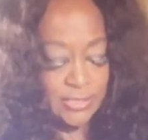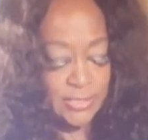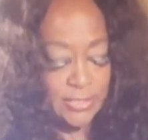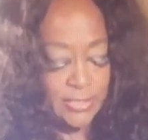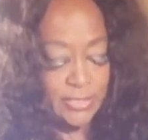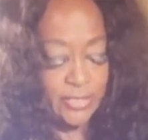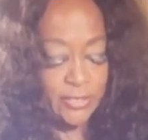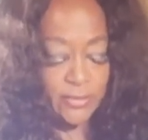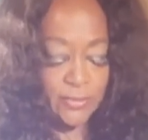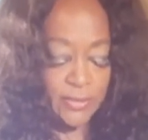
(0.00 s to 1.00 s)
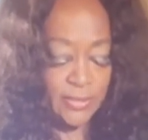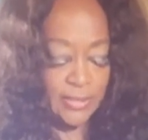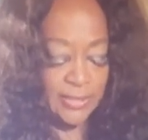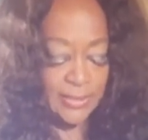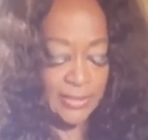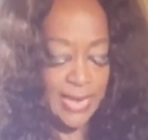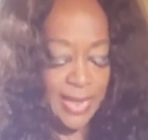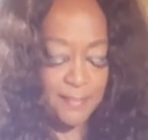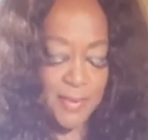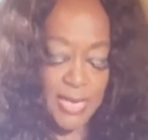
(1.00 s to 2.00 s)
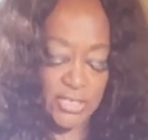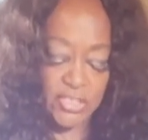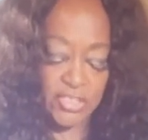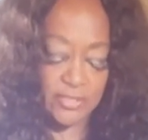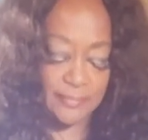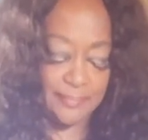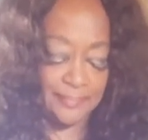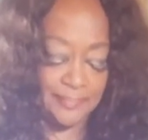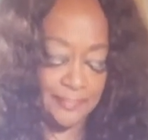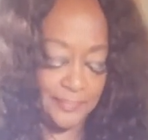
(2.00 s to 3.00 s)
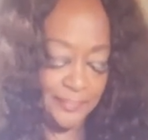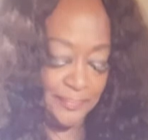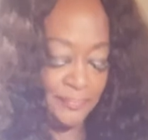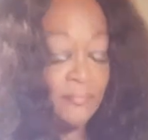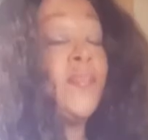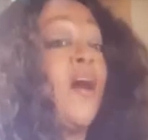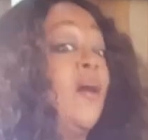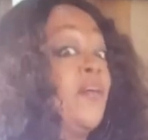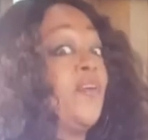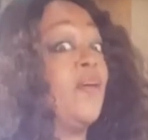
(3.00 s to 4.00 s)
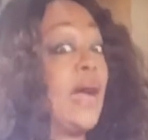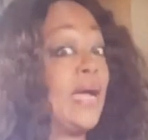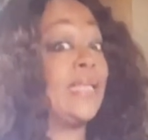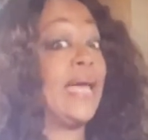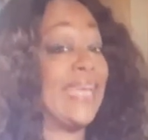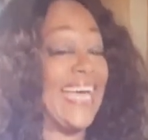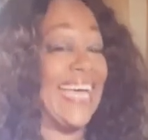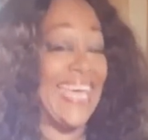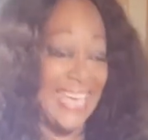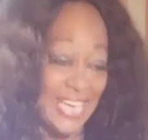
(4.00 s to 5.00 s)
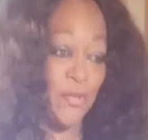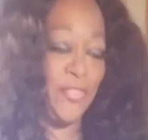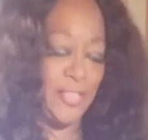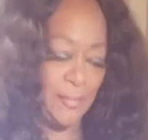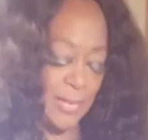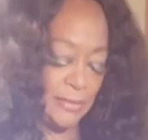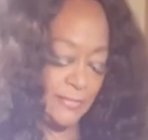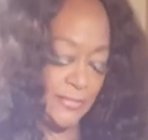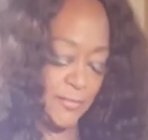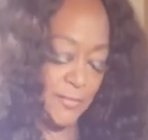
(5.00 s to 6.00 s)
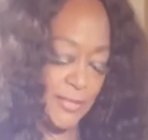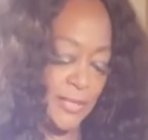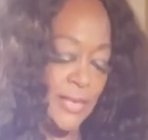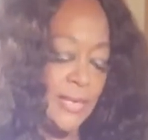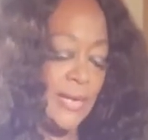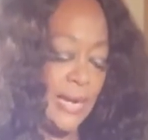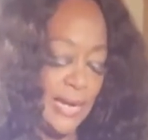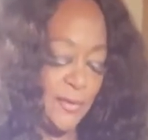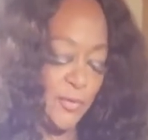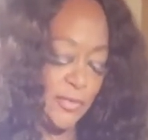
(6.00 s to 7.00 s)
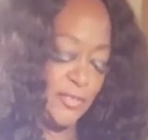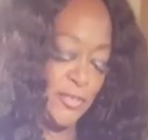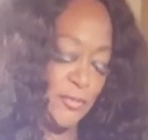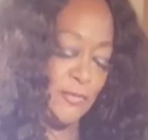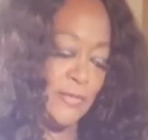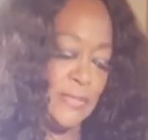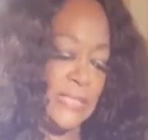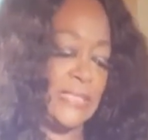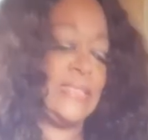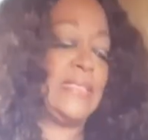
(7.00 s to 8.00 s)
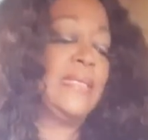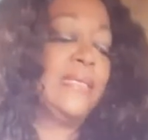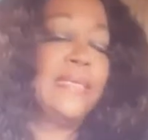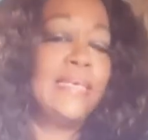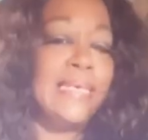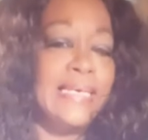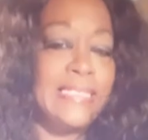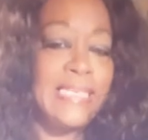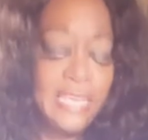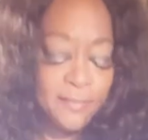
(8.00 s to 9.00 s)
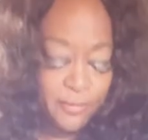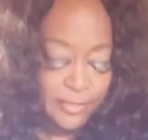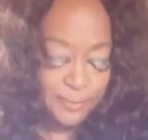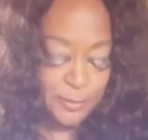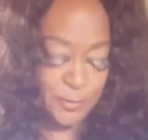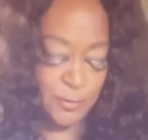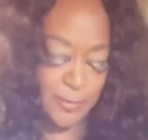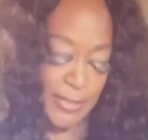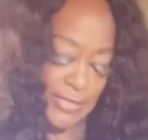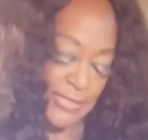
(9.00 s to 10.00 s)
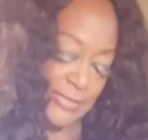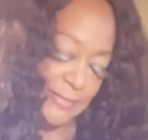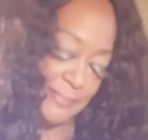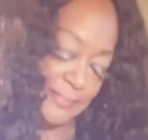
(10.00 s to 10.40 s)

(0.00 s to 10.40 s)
just a little, not much. Although I like a healthy amount of turmeric. I would use a tablespoon, but